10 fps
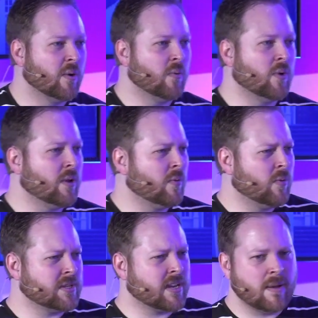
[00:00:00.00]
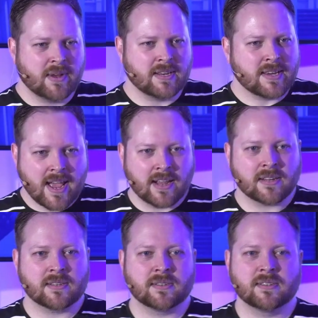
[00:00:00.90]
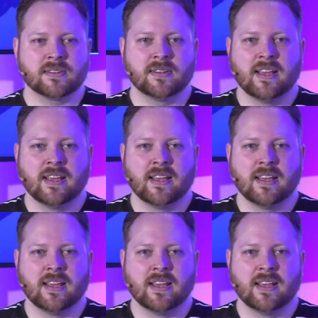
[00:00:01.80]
What's coming next?